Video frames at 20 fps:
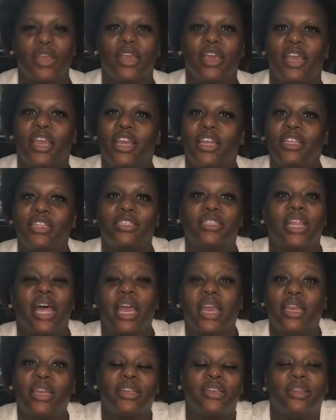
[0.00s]
It is
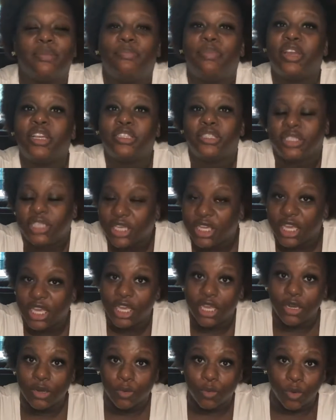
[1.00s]
like the best chicken
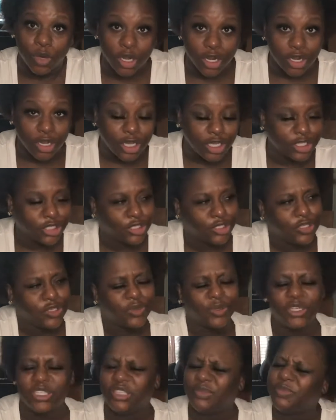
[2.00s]
in the world. It's
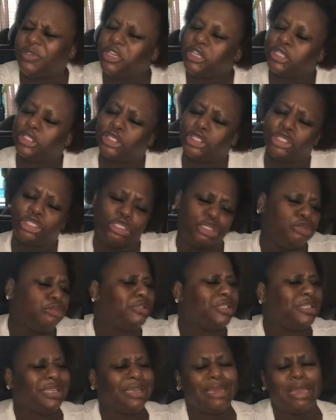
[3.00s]
crispy. It's
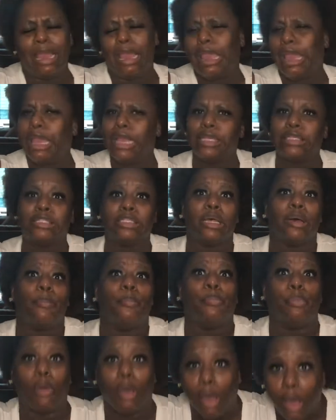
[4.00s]
juicy. It is the
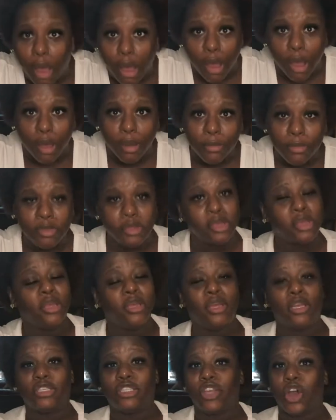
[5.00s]
bomb.
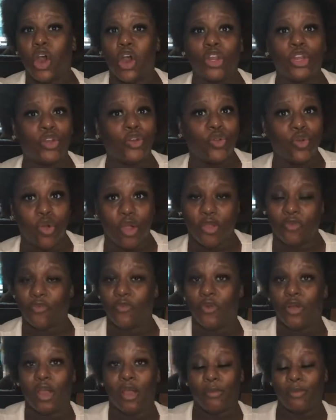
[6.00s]
It's called The Dwarf
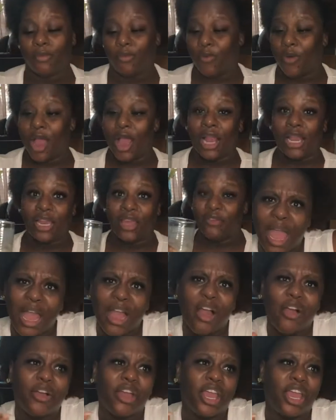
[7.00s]
where I live. I
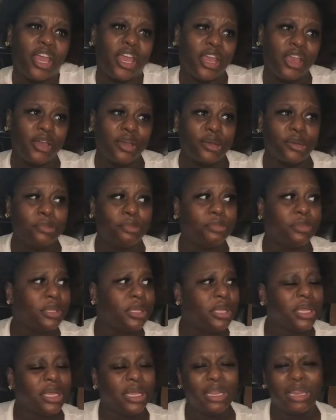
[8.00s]
go get him
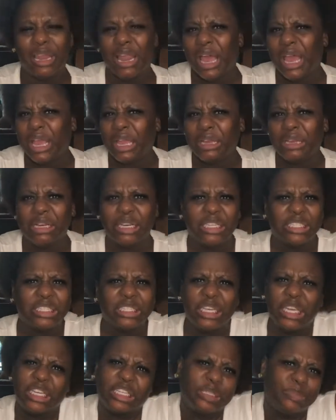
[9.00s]
like a
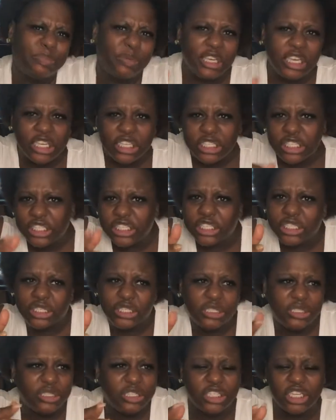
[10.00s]
6-piece
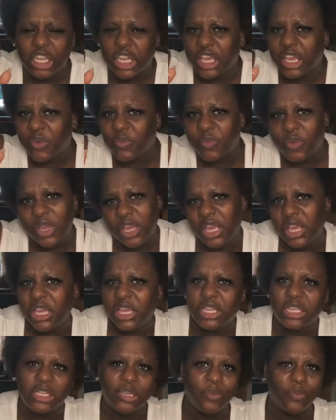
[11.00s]
chicken
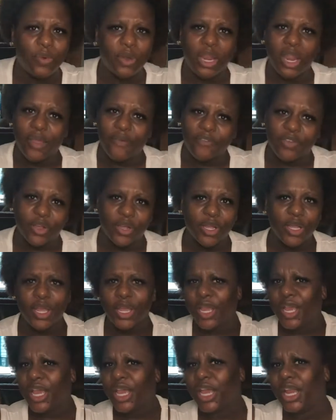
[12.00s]
wing, whatever.
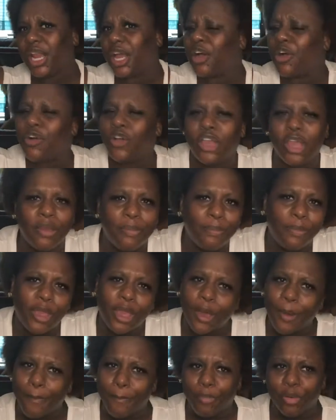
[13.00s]
And I go get me
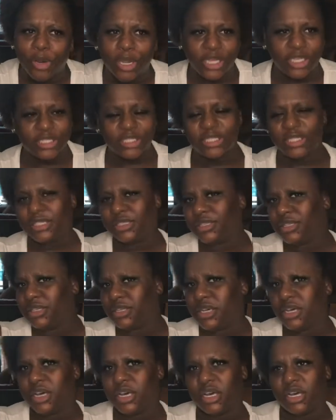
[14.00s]
a breast
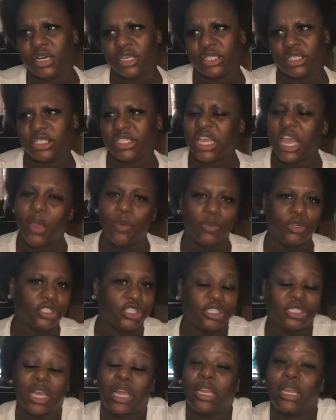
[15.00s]
sandwich
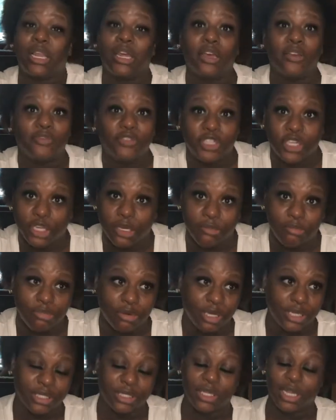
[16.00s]
because I love chicken
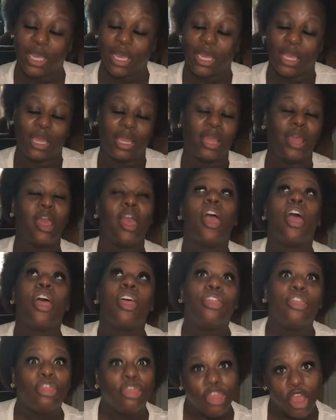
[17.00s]
breasts. Like,
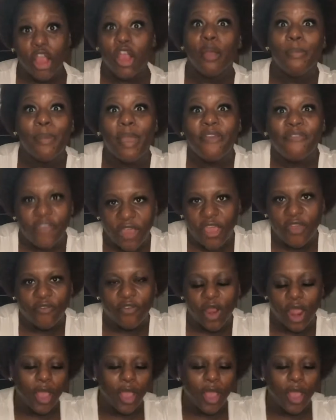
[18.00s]
they're my favorite.